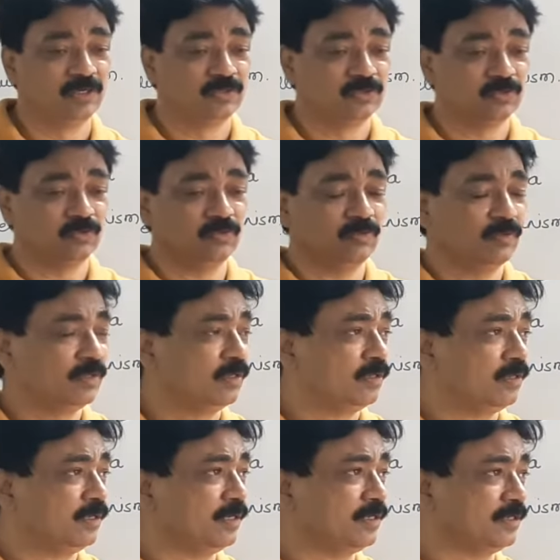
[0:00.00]
So
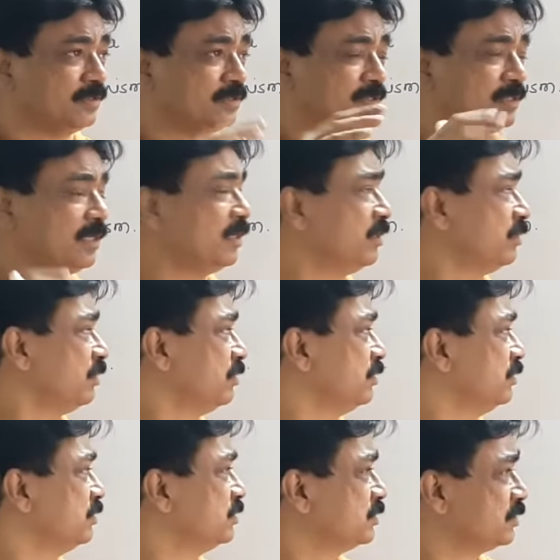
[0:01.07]
like a cell
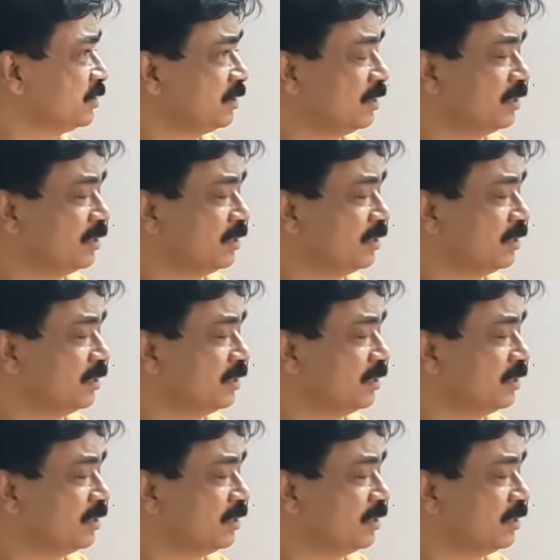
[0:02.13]
is,